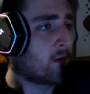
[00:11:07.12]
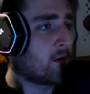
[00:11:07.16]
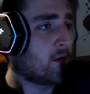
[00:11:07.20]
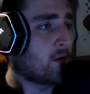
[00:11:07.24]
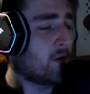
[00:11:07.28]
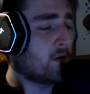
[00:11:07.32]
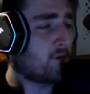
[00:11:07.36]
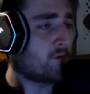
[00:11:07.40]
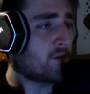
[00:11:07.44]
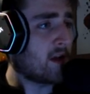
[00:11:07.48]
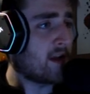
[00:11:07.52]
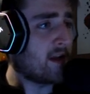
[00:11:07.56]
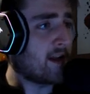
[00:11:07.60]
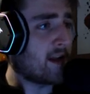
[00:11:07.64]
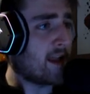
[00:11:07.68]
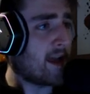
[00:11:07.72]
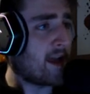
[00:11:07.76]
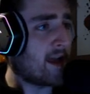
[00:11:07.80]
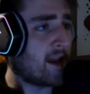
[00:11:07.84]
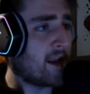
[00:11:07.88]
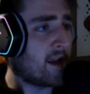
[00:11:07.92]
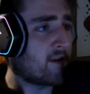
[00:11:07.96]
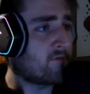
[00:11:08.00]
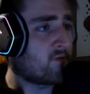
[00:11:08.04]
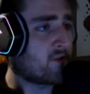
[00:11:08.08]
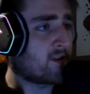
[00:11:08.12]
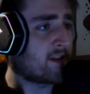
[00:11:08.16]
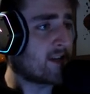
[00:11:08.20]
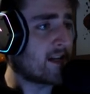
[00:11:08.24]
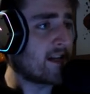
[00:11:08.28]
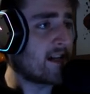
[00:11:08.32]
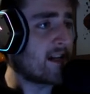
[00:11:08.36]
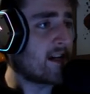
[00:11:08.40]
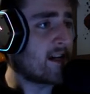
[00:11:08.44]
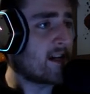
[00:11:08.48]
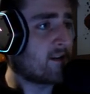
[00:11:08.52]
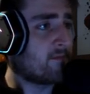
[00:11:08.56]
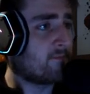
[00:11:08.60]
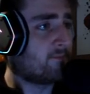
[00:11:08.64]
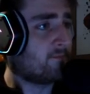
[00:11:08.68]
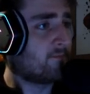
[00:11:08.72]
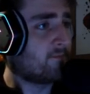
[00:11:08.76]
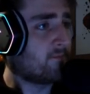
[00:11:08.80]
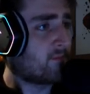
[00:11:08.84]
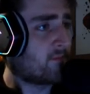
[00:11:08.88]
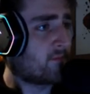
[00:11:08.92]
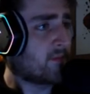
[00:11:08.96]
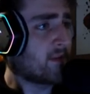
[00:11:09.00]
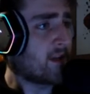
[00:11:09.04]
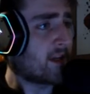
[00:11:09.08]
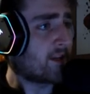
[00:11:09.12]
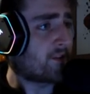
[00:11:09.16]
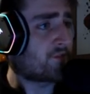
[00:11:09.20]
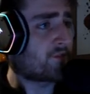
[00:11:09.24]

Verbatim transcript: You say that every time, yet